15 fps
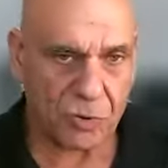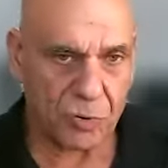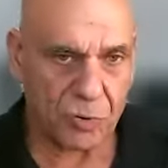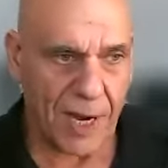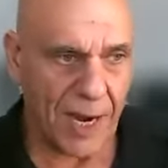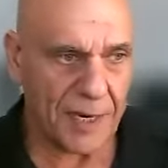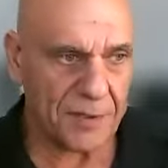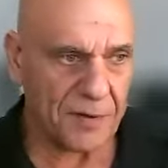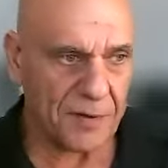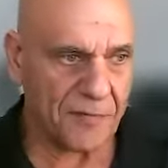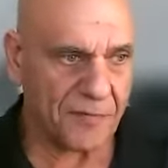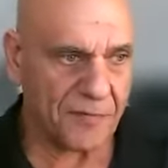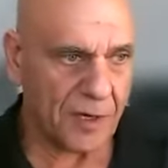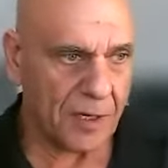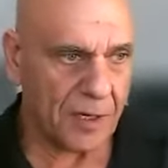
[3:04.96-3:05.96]
to kind of
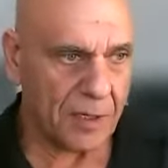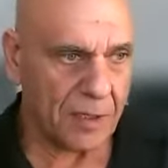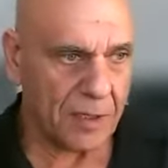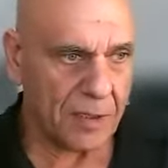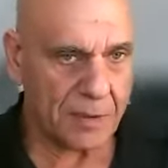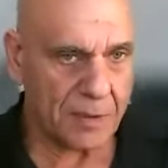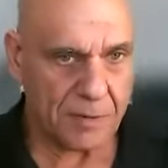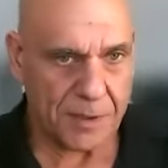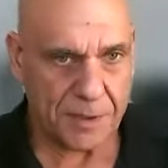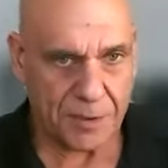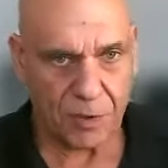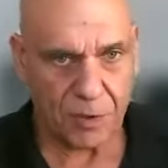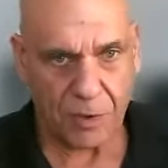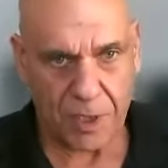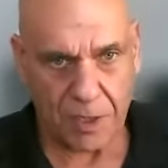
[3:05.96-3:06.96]
uh, you
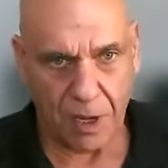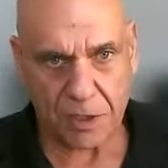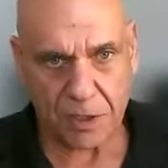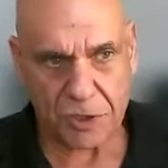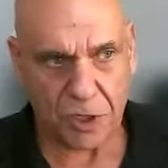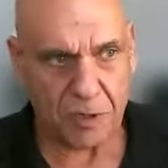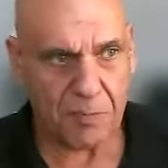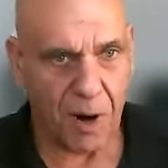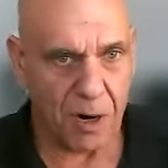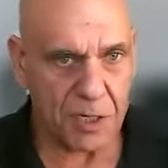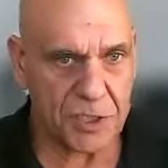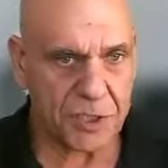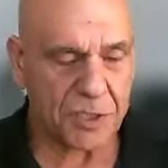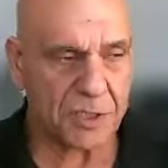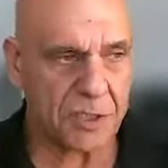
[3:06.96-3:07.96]
know enlarge our
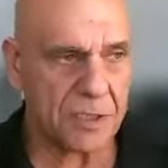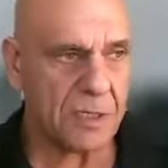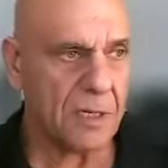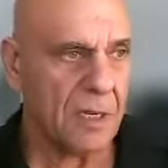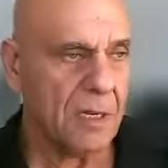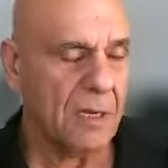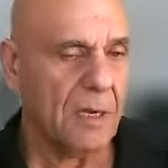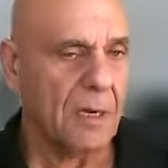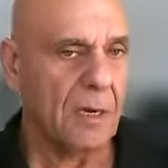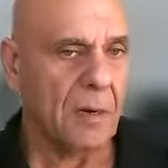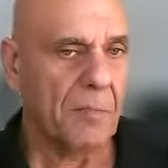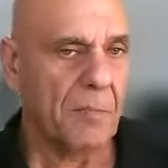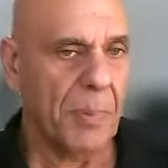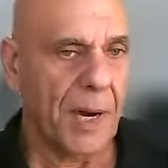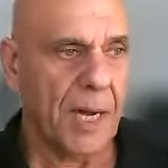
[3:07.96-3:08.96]
margins
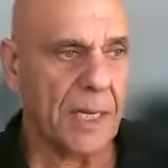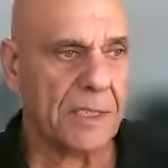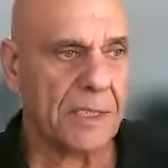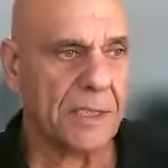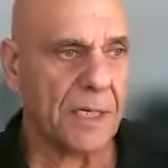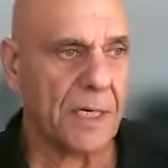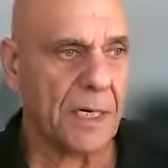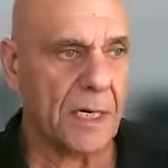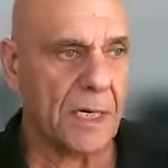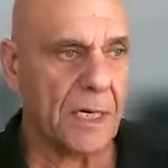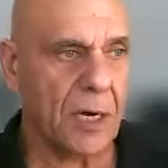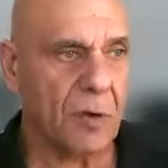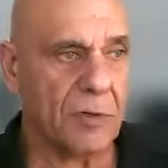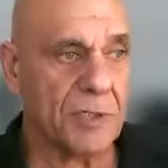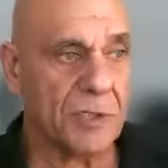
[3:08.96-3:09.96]
but uh,
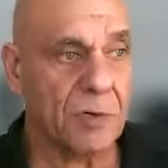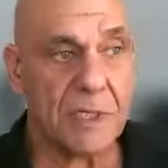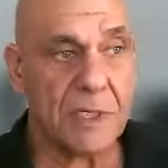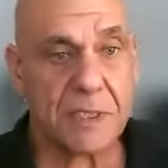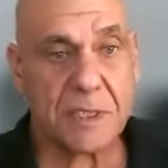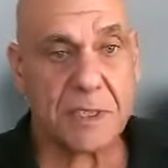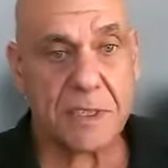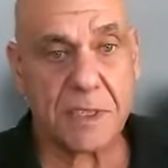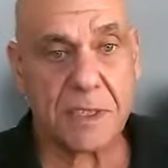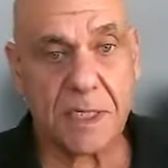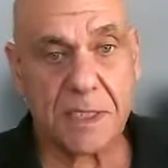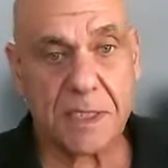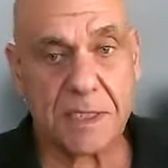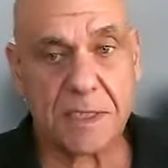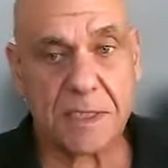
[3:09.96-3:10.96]
also it's
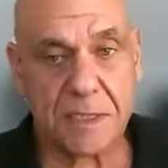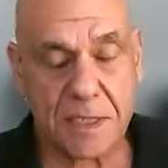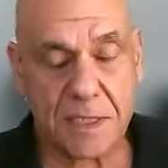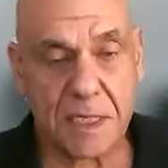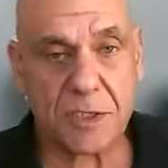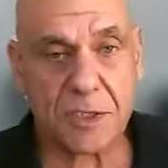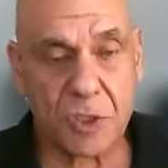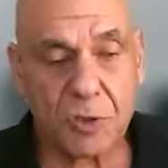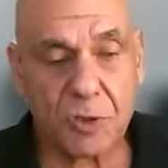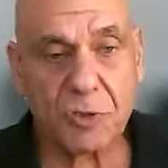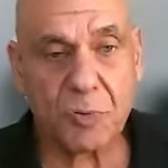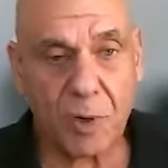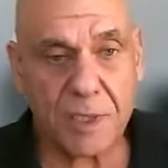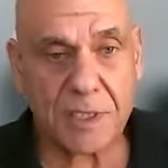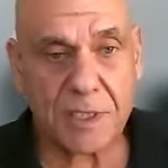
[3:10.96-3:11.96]
it's it's good
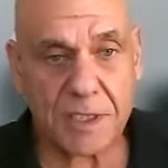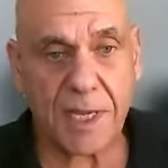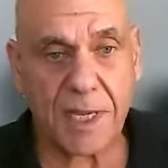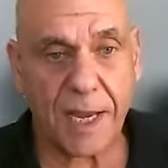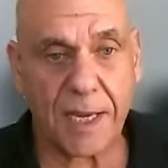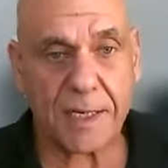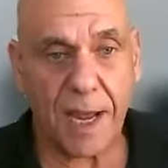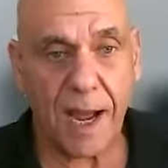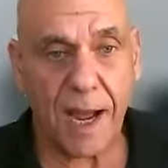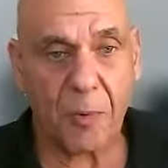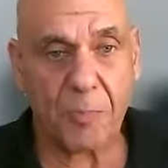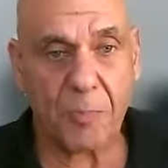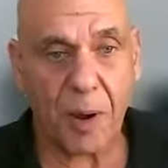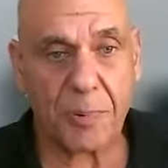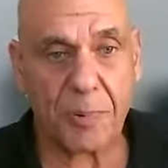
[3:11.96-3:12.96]
to understand how
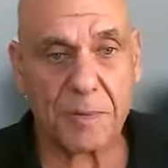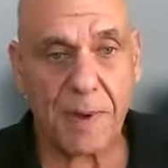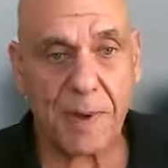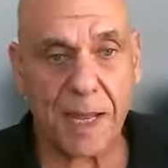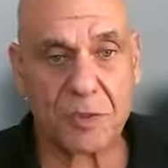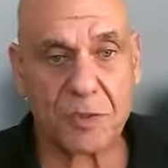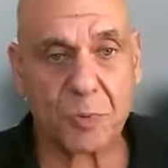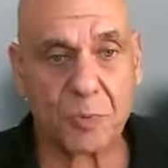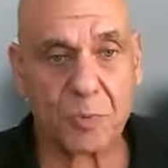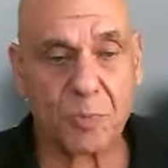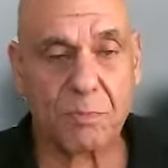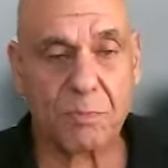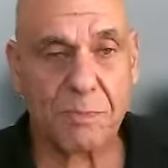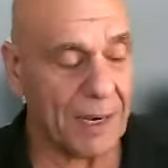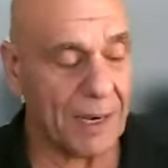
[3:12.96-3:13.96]
property management
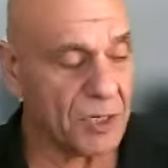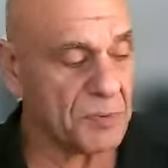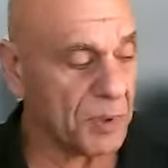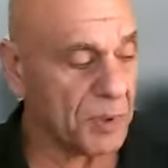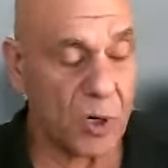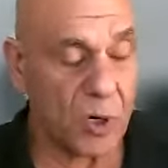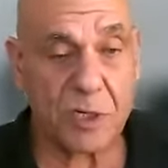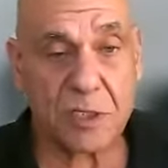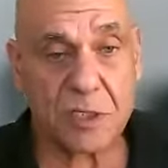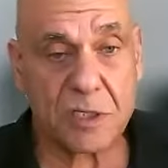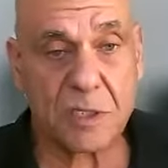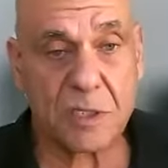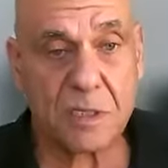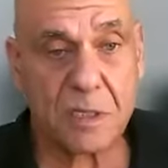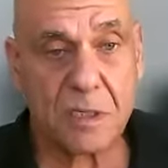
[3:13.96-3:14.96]
management works.
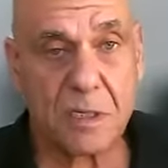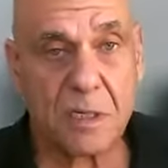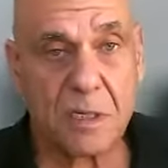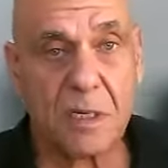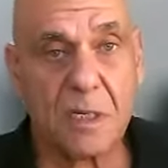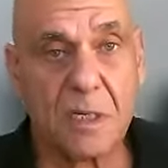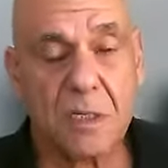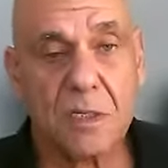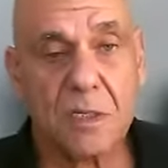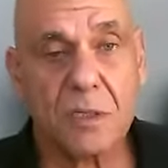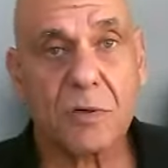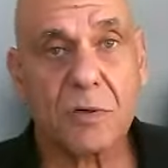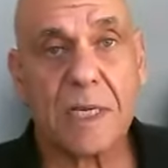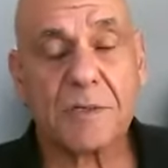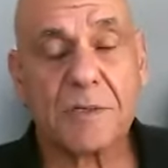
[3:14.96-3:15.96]

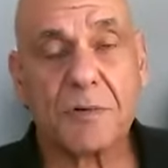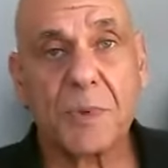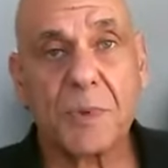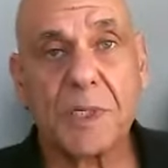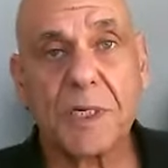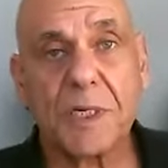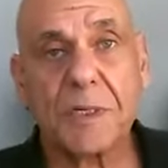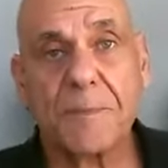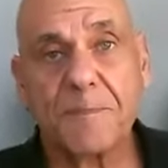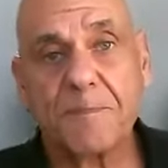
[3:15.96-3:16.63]
So that's what we did.